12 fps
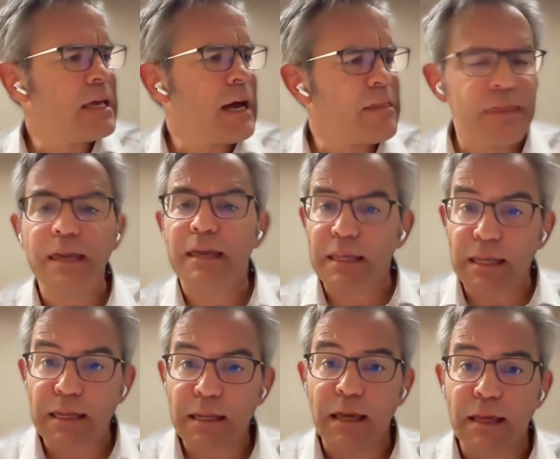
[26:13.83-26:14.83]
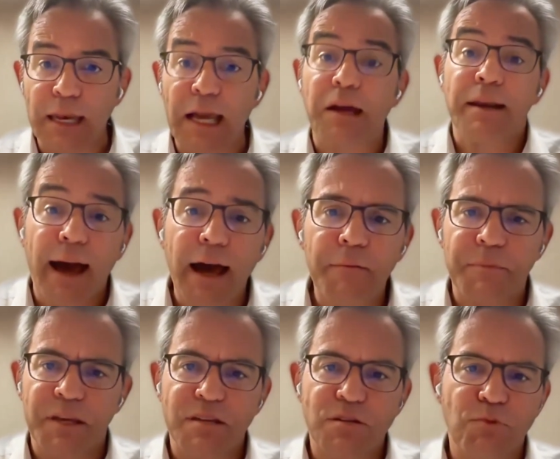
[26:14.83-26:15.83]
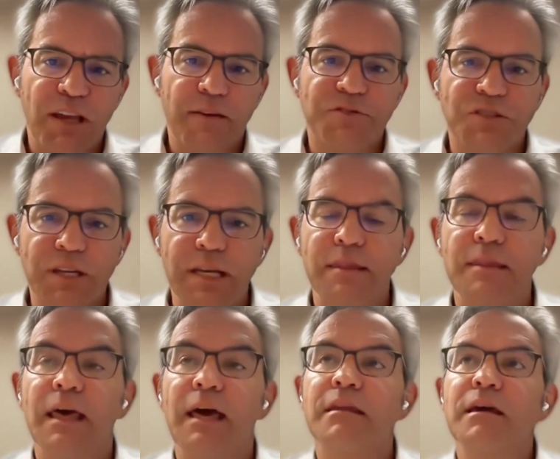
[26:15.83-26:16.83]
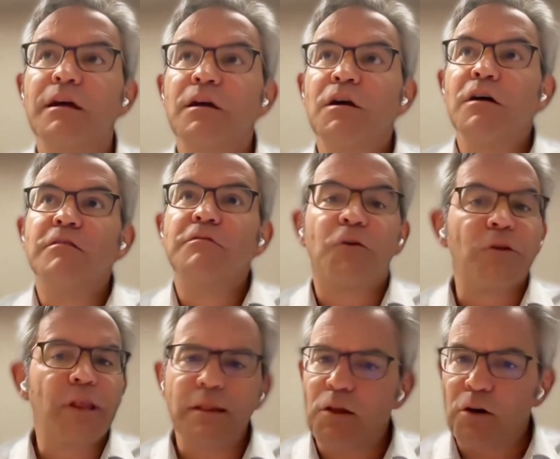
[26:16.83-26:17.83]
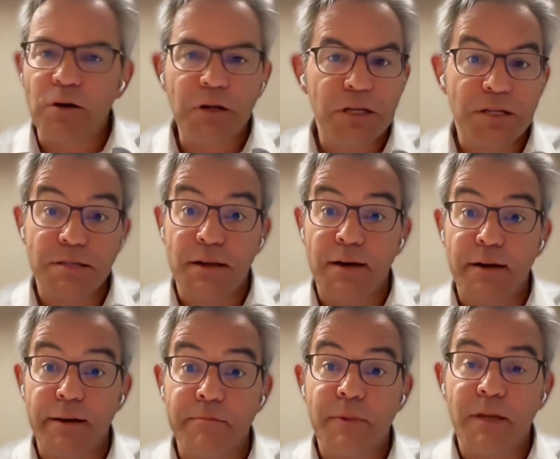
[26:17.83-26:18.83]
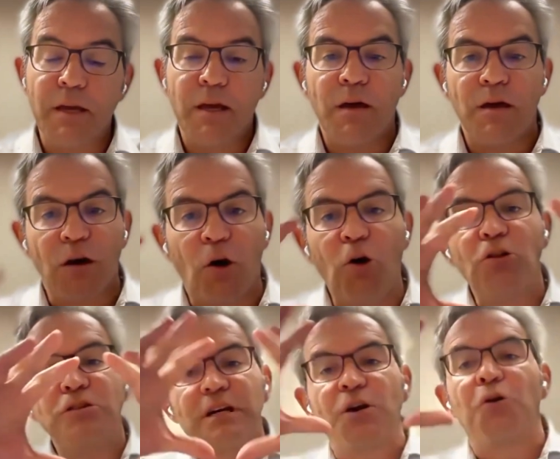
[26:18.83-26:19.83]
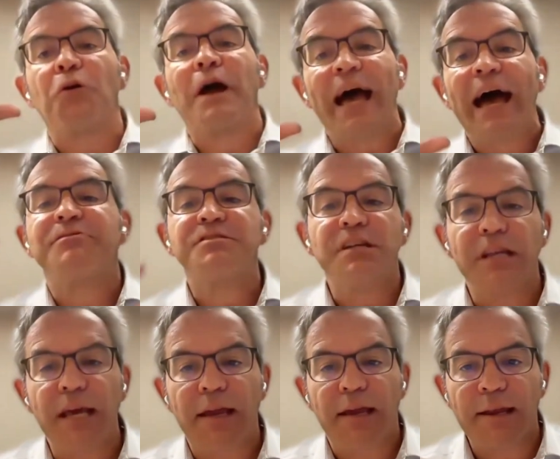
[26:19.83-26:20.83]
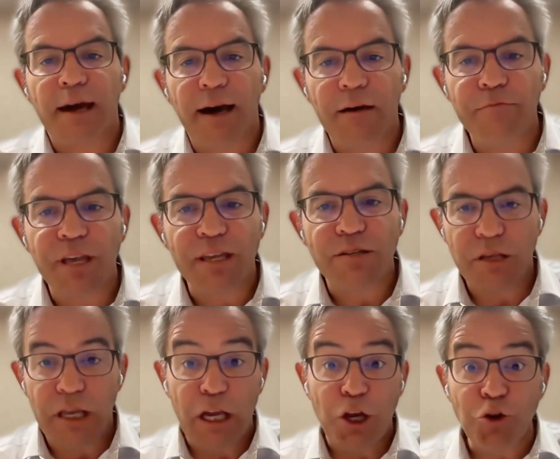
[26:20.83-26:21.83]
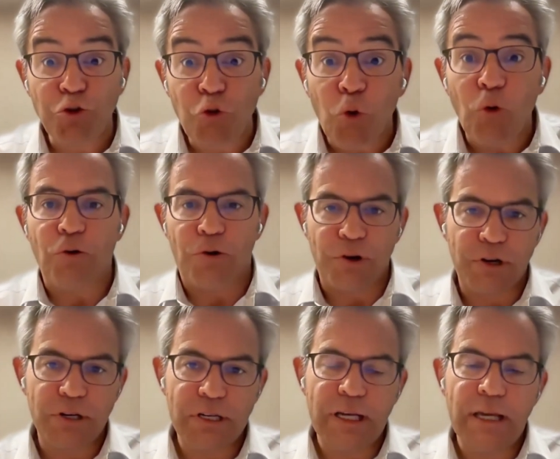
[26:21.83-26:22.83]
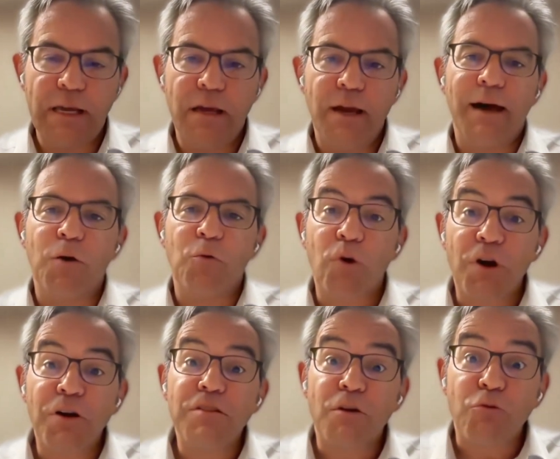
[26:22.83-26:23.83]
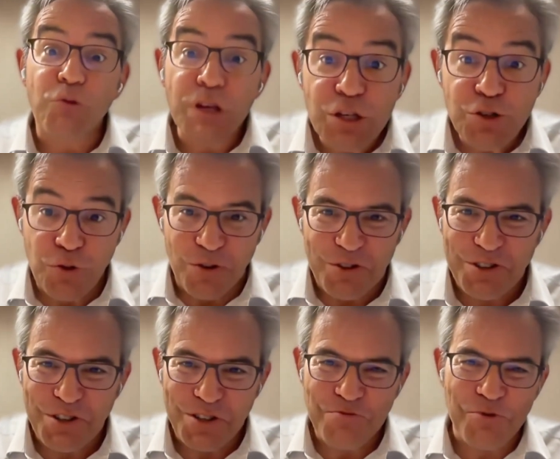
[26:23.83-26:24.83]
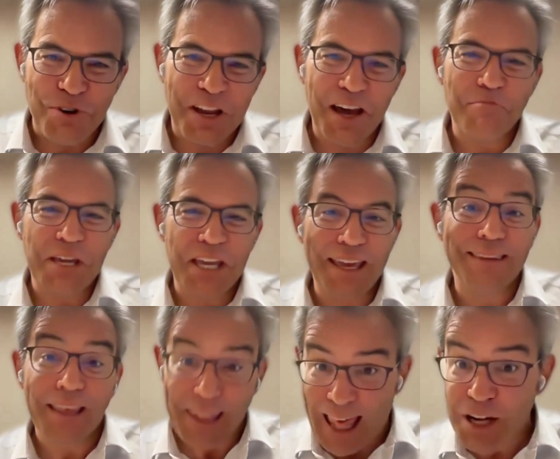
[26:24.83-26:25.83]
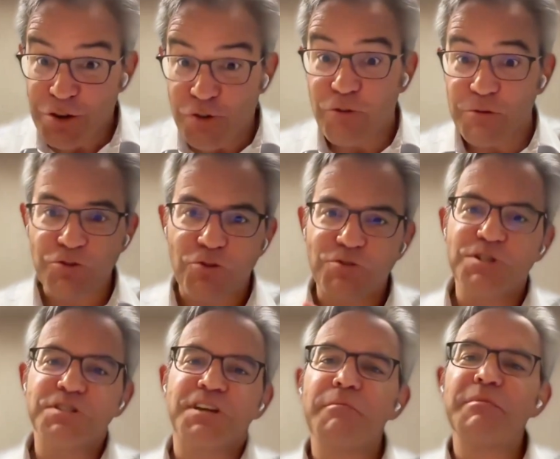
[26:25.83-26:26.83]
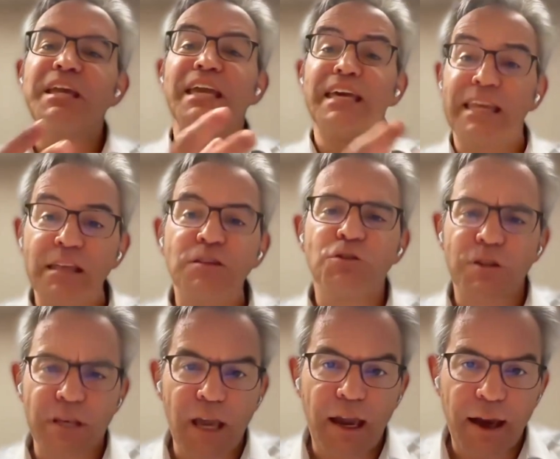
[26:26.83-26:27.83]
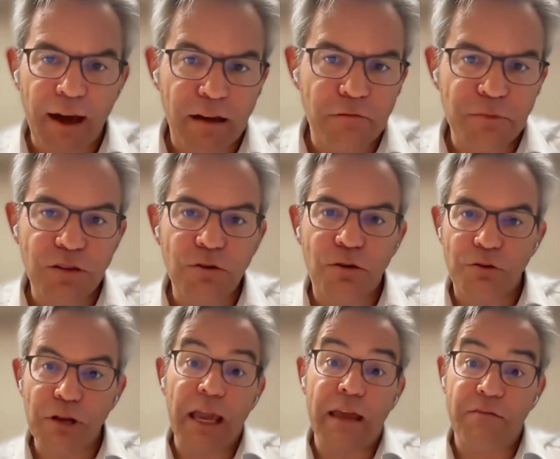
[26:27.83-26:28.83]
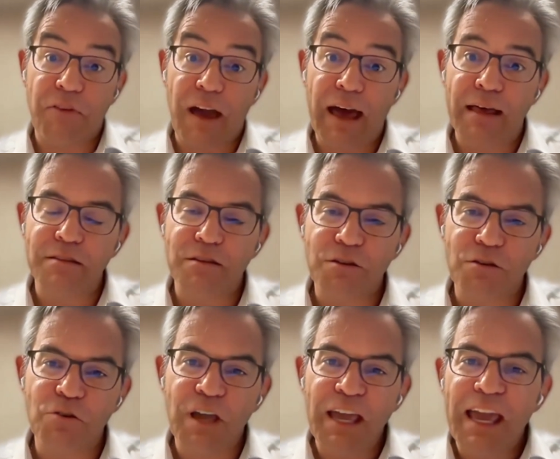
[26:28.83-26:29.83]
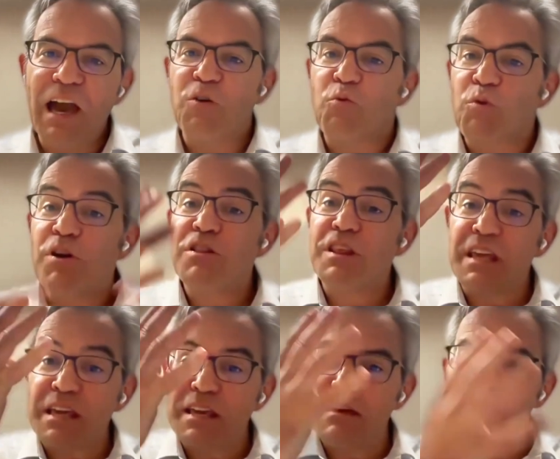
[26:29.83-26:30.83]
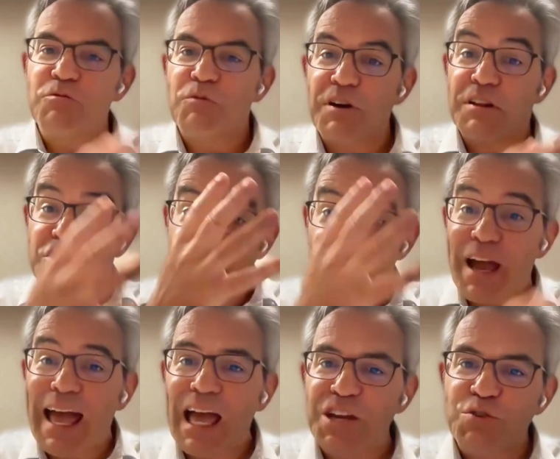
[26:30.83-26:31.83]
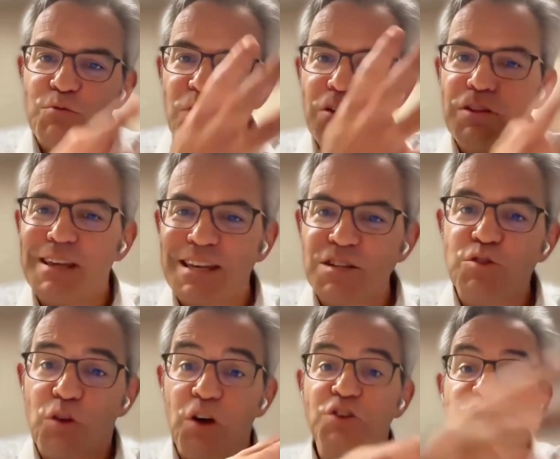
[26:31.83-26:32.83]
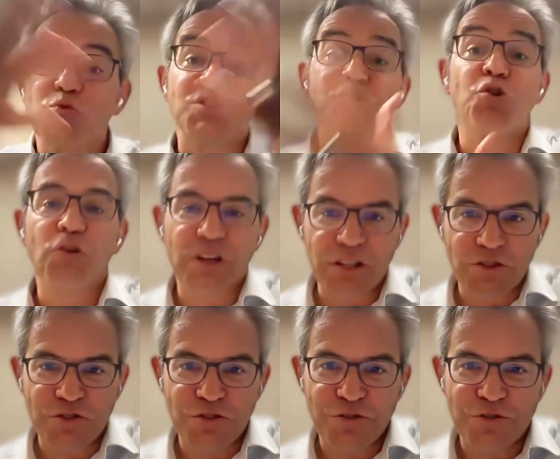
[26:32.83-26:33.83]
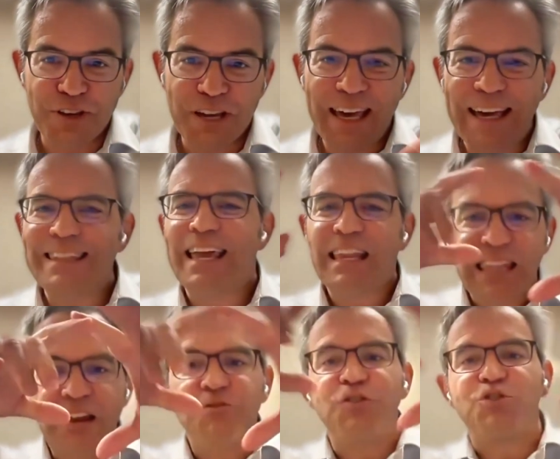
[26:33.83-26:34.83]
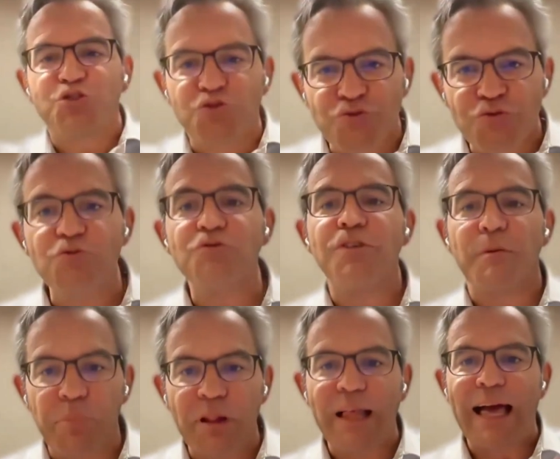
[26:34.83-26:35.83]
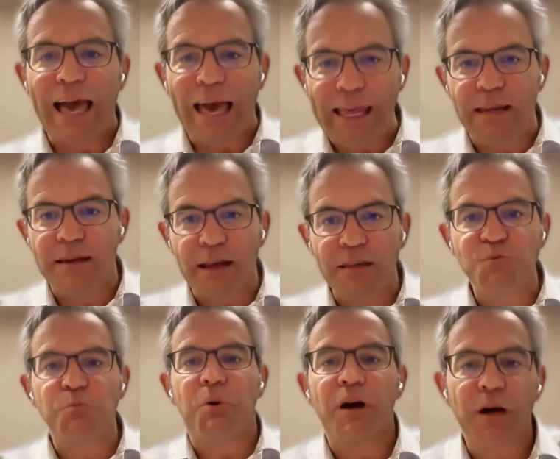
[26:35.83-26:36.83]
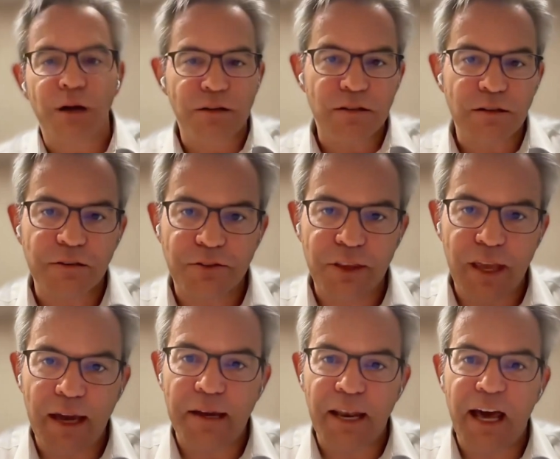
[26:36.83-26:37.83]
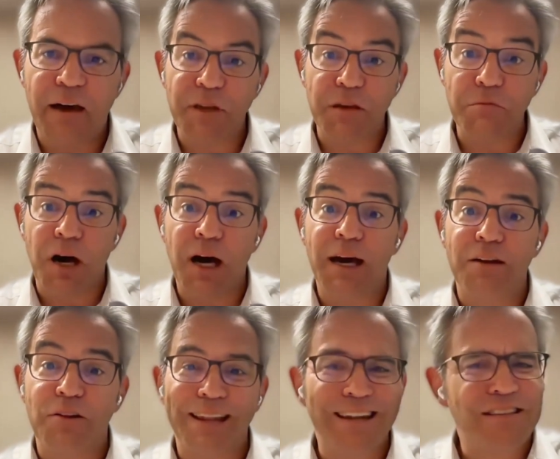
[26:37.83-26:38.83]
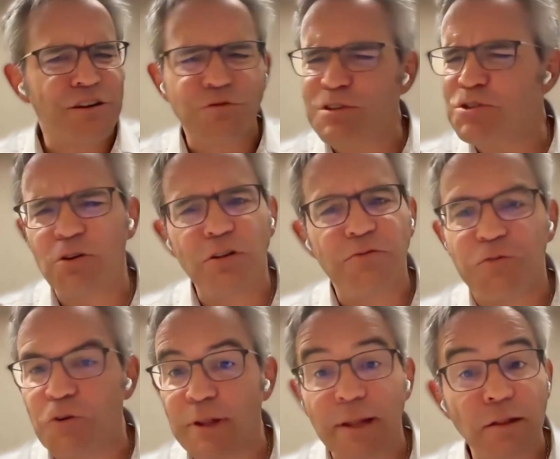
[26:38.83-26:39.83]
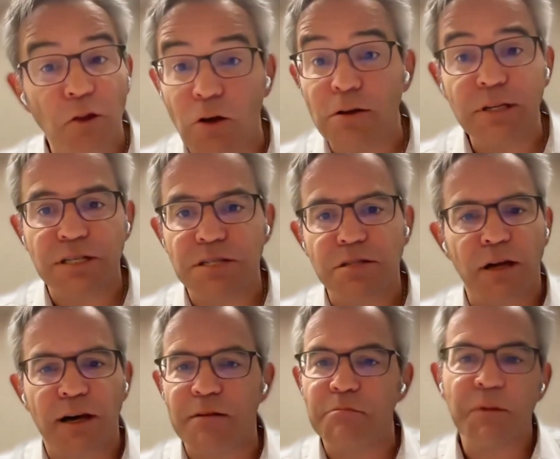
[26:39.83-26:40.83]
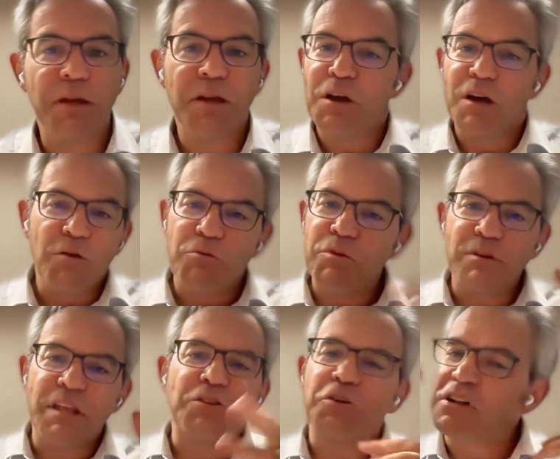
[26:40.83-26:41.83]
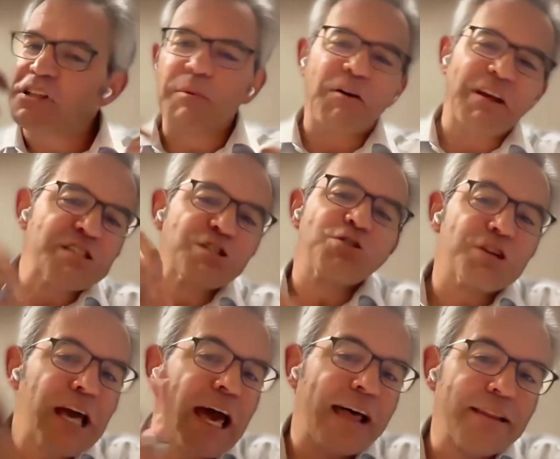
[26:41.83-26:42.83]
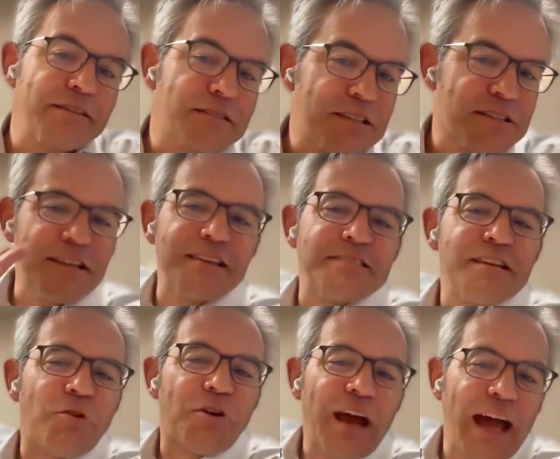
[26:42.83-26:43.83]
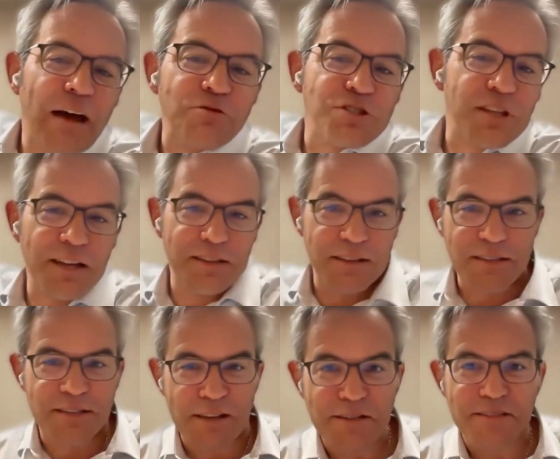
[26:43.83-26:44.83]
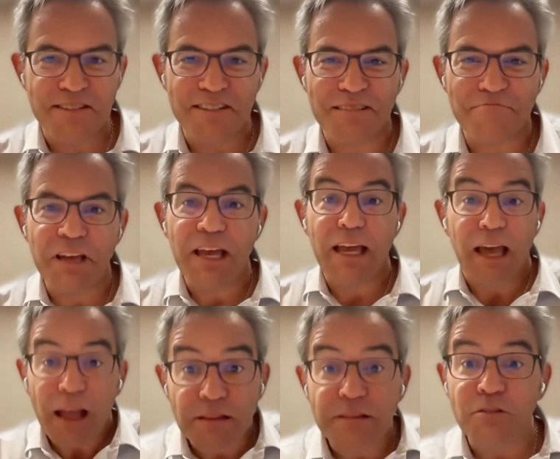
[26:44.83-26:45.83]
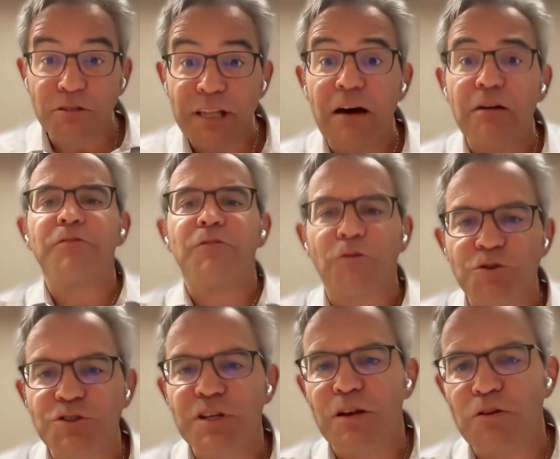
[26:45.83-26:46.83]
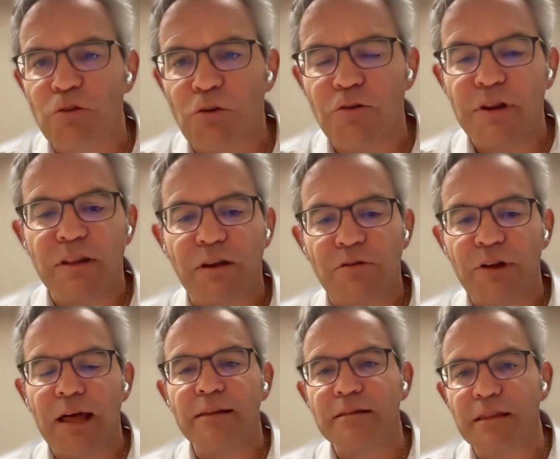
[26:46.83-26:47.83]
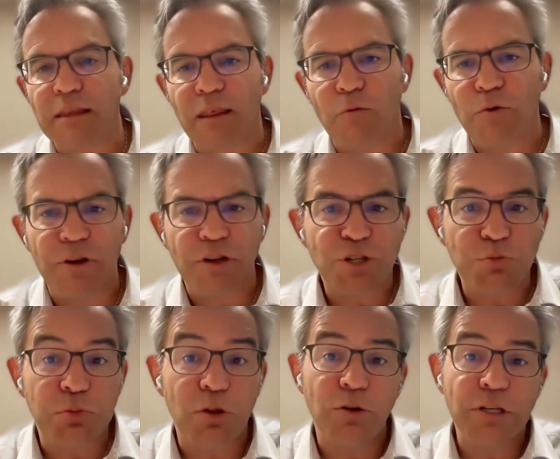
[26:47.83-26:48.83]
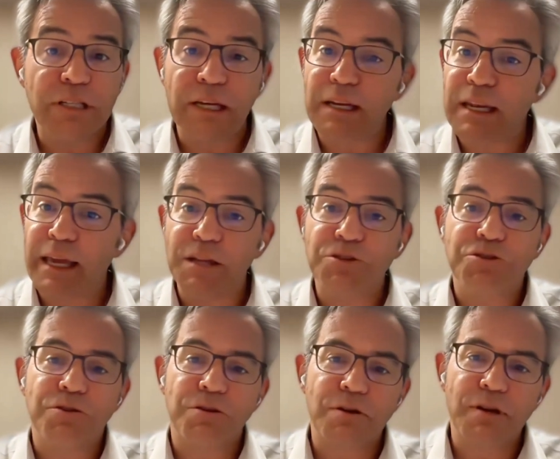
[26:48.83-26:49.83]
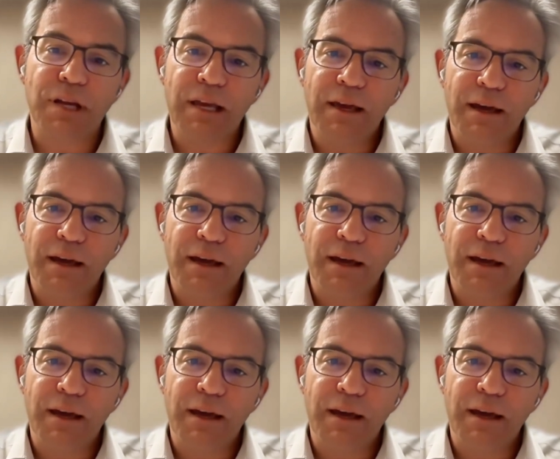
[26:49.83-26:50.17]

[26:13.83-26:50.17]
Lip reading: I think in economics, we have seen that for the longest time, all the graphs in economics ignored where the resources were coming in, the natural resources coming into the economy to create value, and where the trash, where the exhaust was going to. They never drew the planet as part of the economic model. And as a result, for the longest time, they talked about externalities, things that were outside the system, until now, of course, ignoring the reality that we're exploiting nature